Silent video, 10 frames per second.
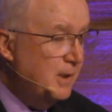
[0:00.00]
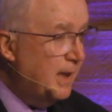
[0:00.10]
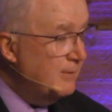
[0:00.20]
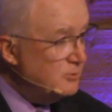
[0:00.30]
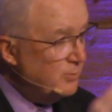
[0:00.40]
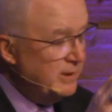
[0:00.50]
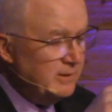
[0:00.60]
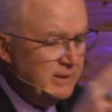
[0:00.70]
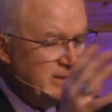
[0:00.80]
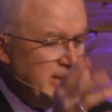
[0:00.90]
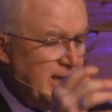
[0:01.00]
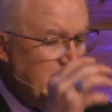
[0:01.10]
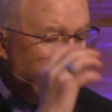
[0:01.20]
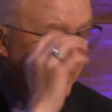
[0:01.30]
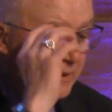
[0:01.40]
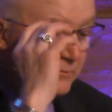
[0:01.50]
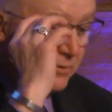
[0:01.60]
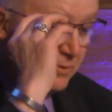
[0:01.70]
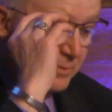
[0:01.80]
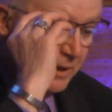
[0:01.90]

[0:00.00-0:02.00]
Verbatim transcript: I was wheeled into the operating room,